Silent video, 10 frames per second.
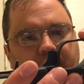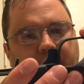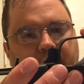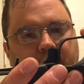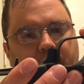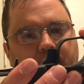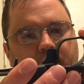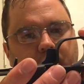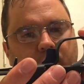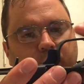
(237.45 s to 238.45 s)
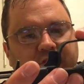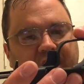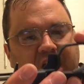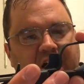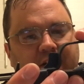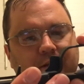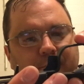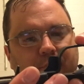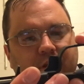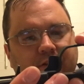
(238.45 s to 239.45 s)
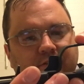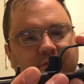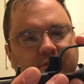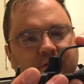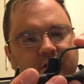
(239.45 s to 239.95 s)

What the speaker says: here was locked in place.